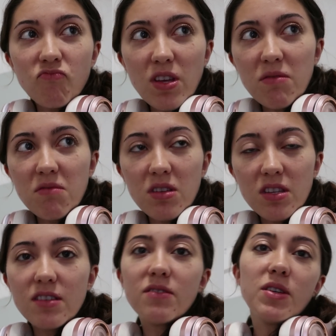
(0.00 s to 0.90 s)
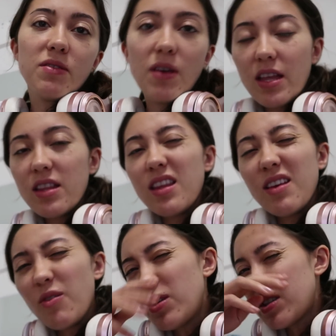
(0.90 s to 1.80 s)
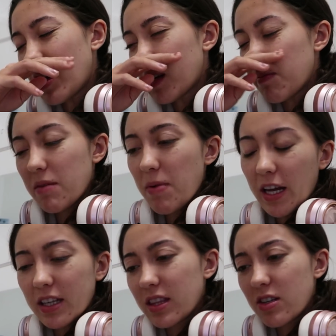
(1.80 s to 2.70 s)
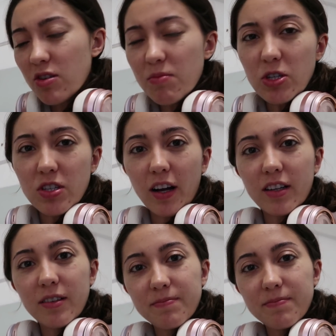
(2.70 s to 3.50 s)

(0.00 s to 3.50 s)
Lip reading: And then we'll talk about it back in the normal talk.